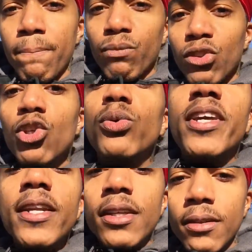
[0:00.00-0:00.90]
You did
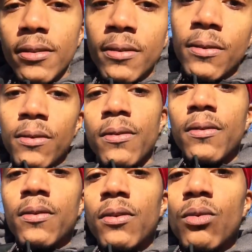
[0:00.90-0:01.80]
it
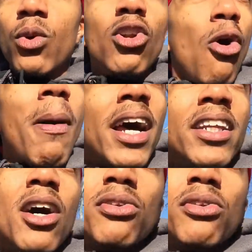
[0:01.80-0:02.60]
with nobody else's